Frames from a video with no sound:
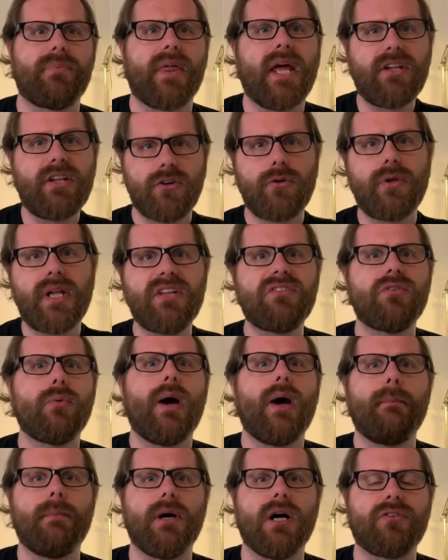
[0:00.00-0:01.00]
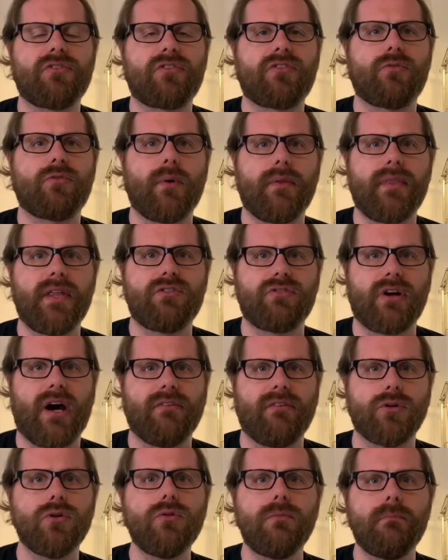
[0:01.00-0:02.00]
They do need to wear masks when they
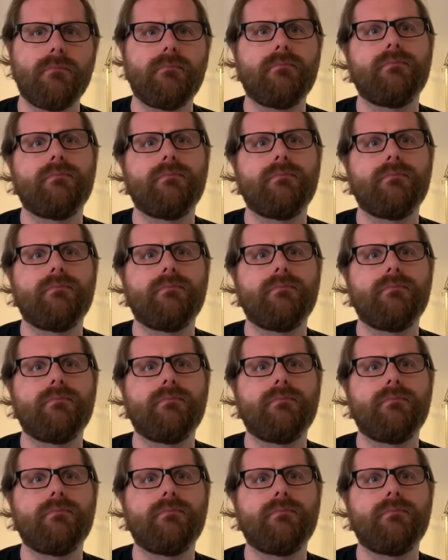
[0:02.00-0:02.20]
travel.